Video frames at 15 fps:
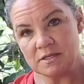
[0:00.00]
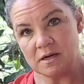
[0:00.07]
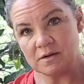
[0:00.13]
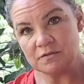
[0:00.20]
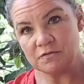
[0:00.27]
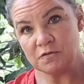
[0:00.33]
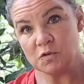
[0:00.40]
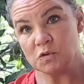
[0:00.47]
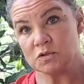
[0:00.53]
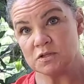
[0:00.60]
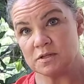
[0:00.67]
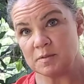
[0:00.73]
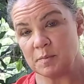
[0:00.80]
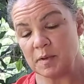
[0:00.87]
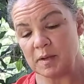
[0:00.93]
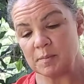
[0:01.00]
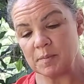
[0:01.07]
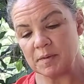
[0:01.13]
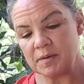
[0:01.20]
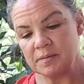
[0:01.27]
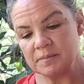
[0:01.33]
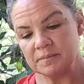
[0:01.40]
unfolded the
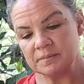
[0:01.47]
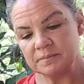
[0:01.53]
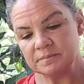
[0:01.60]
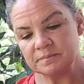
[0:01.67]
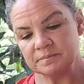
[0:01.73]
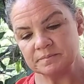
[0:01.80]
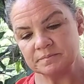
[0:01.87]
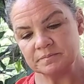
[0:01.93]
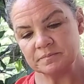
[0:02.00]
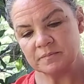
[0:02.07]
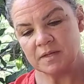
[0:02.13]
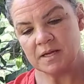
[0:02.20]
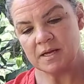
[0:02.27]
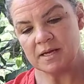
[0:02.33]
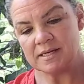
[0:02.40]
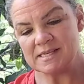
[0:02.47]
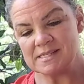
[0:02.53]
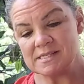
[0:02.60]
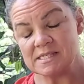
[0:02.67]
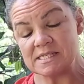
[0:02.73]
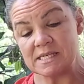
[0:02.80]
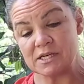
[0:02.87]
paper, and he
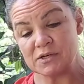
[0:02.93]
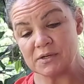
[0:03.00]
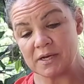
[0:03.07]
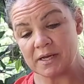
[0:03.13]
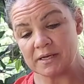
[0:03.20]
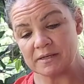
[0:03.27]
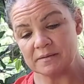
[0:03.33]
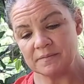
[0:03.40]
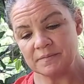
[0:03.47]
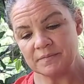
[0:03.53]
stared at it.